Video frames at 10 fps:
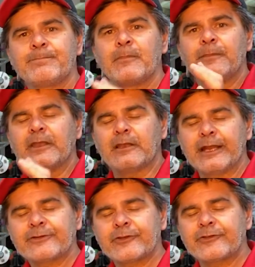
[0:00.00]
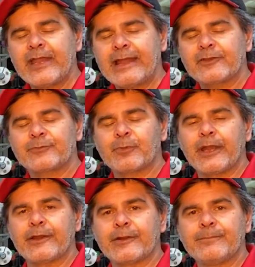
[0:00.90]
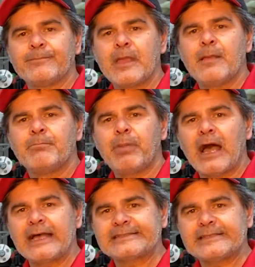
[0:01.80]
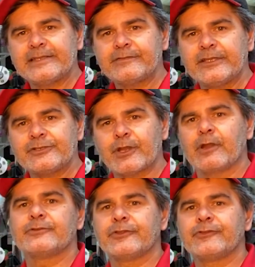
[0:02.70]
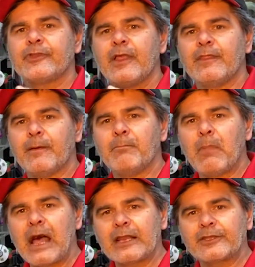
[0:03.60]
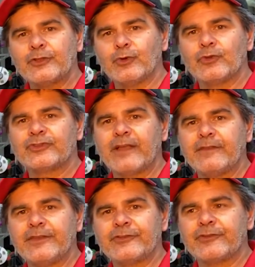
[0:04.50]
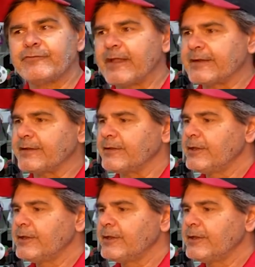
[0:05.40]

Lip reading: the electrostatic sprayer positively charges the molecules of the disinfectant.